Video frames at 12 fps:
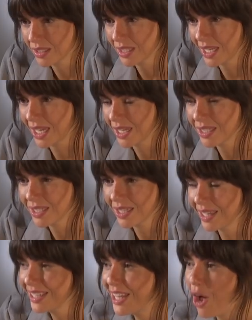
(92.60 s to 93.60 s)
Like,
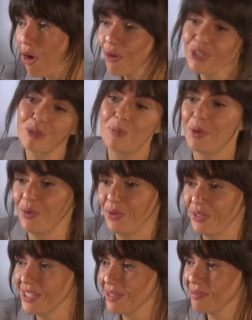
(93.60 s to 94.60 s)
in that
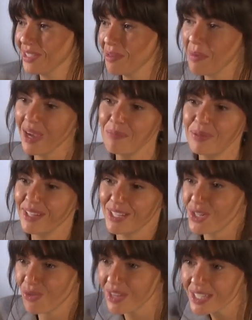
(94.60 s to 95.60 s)
hospital, you, your mind
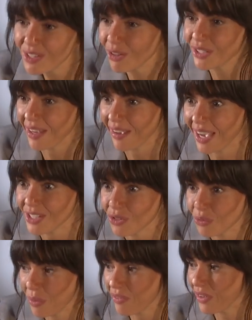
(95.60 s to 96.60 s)
plays tricks on you. I
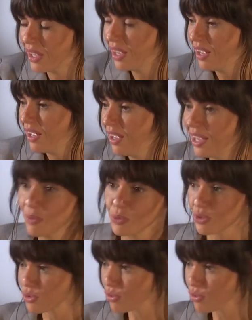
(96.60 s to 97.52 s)
don't know whether it was the